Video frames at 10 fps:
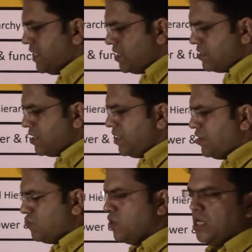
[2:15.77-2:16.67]
are entering
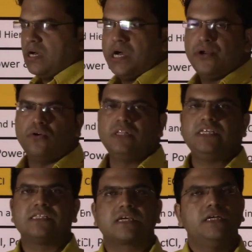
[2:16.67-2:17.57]
into, and all
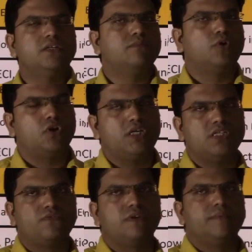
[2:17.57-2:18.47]
these kind of
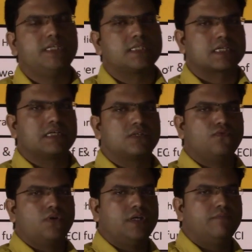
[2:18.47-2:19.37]
bodies will be discussed
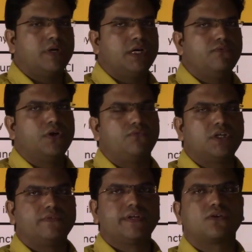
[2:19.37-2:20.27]
one by one,
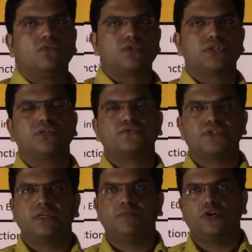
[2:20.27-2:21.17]
whatever
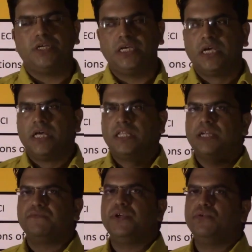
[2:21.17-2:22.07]
constitutional body
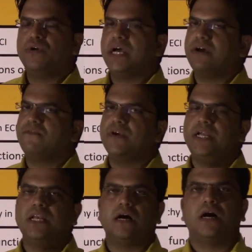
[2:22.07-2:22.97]
that we do have
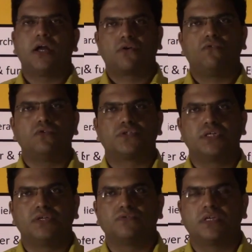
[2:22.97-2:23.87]
in our
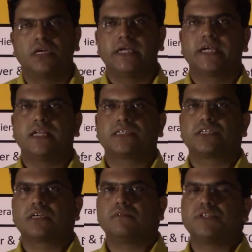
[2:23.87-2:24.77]
constitution, like
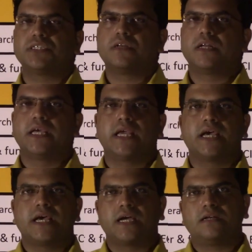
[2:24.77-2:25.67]
Election Commission, like
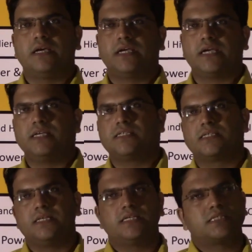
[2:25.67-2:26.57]
C A G, like N
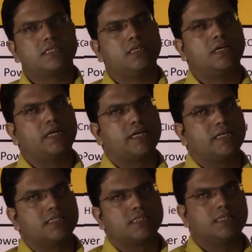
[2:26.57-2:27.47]
C S T, like
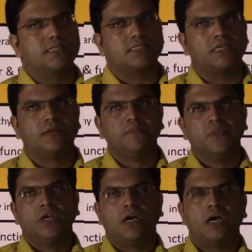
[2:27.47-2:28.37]
N C S C,
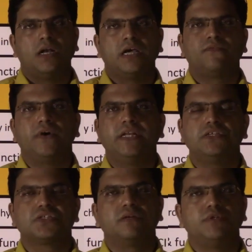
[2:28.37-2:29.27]
uh, like
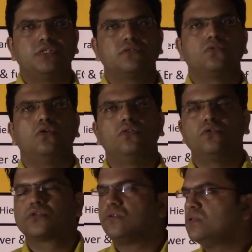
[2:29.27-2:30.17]
Finance Commissions, so all
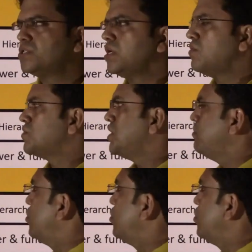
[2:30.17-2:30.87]
those constitutional